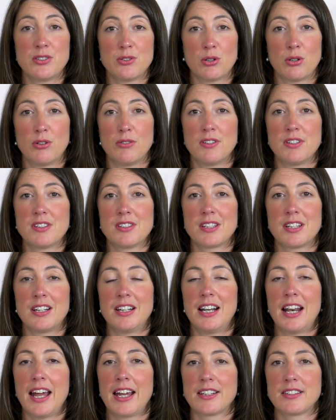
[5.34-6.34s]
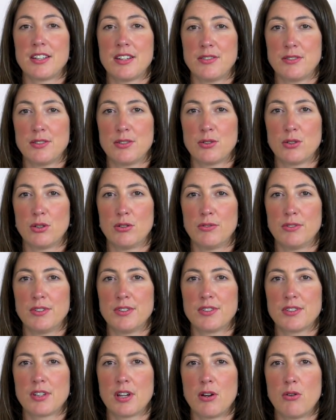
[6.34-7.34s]
intolerance, and lactose
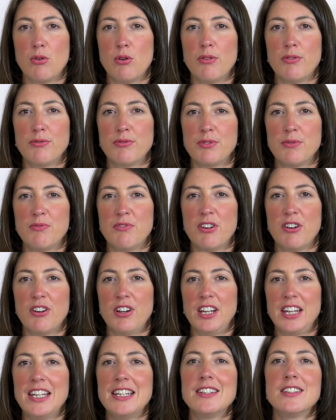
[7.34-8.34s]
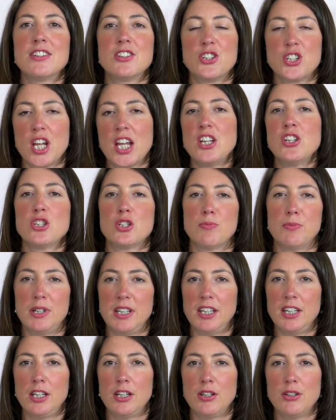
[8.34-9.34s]
intolerance are often very
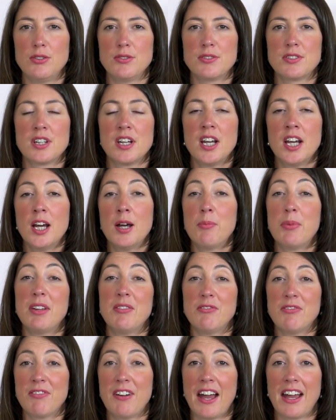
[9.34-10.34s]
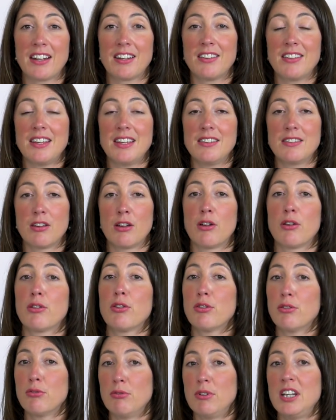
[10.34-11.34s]
interchangeably used, but in fact, these are
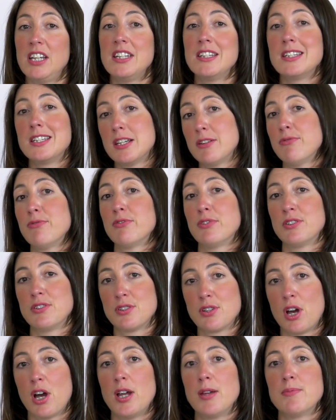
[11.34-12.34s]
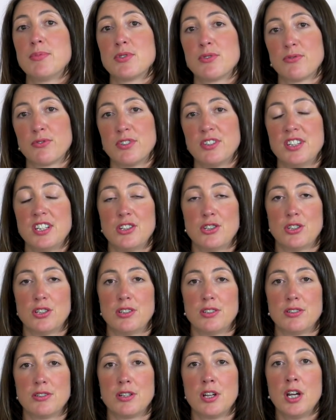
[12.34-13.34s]
three different types of
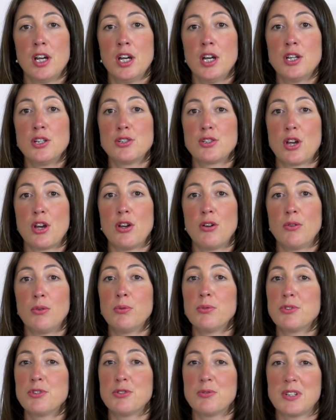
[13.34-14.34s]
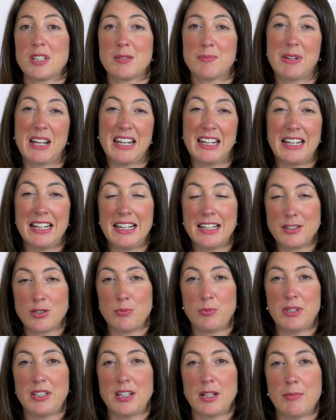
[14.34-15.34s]
conditions. So I want to explain a
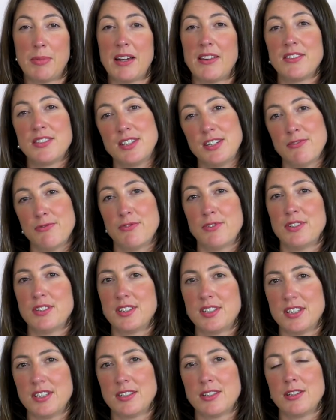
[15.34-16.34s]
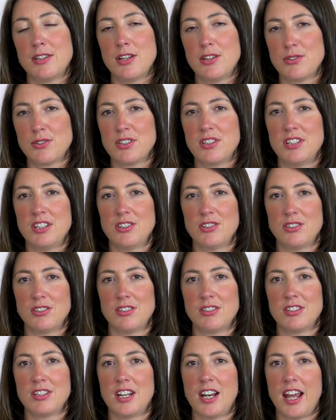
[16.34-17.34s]
little bit about the differences in those
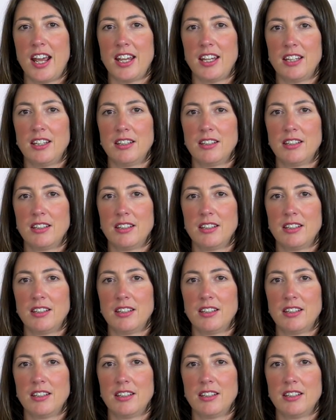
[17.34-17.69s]
conditions today.